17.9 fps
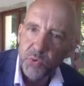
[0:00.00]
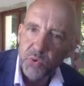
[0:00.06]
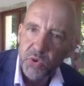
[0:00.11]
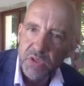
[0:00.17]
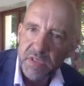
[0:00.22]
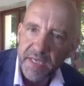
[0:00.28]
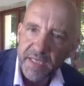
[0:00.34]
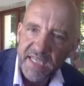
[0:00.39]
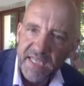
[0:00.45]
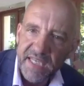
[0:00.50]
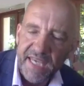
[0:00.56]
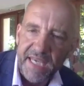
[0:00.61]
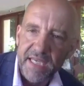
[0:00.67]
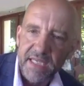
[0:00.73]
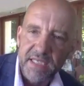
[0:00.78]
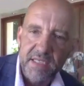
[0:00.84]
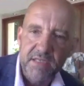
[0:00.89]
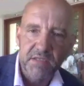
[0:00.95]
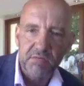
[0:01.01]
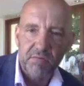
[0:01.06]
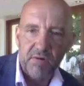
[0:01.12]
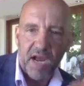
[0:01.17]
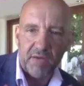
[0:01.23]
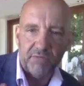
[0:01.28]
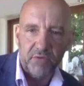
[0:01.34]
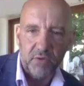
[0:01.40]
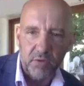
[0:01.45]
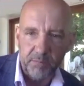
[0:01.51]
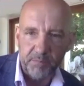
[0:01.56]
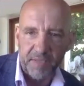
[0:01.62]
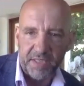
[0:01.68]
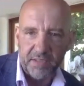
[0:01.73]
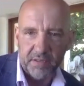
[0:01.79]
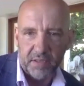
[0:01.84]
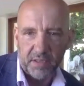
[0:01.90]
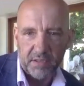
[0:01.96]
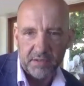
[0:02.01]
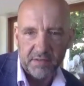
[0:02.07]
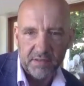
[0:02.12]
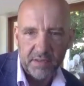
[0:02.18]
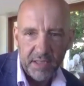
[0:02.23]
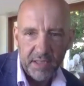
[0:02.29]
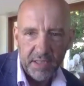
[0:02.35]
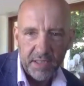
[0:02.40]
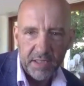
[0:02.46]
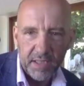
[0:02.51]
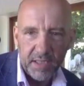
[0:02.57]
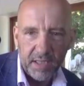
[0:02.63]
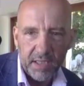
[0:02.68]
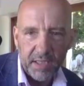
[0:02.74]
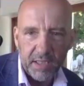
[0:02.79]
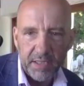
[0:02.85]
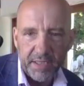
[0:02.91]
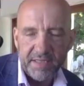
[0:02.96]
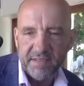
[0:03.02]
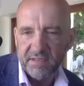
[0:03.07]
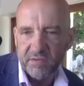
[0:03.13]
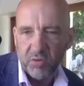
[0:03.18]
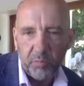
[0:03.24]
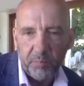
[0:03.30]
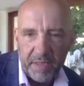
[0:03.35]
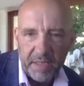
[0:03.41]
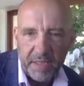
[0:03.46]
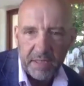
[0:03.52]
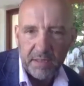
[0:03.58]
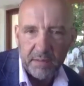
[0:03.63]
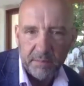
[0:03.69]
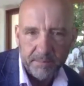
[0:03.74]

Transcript: they can't travel because it's so big.